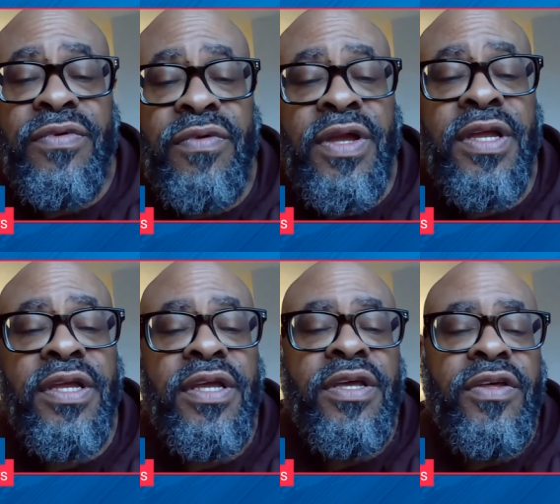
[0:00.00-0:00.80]
right?
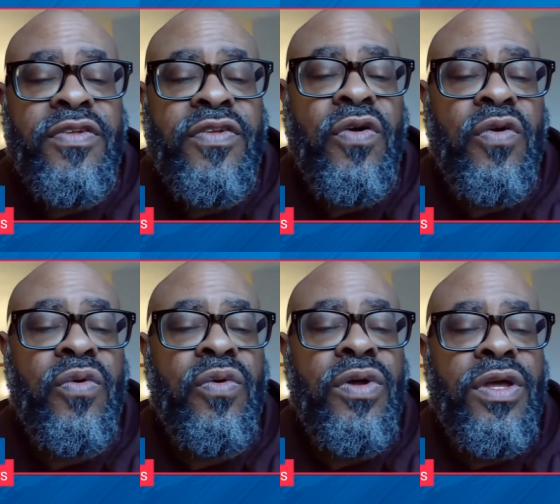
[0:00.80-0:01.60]

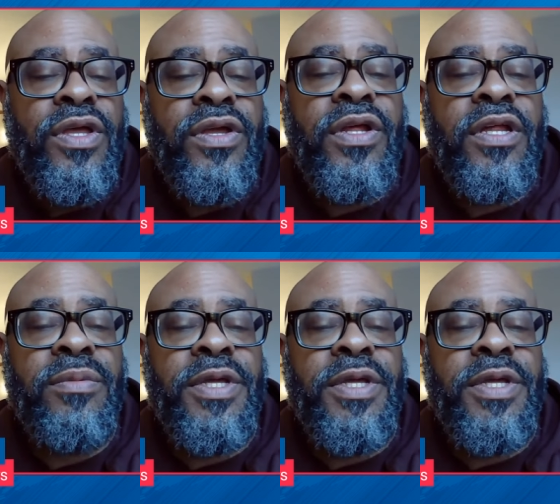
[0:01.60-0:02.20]
So, you know what I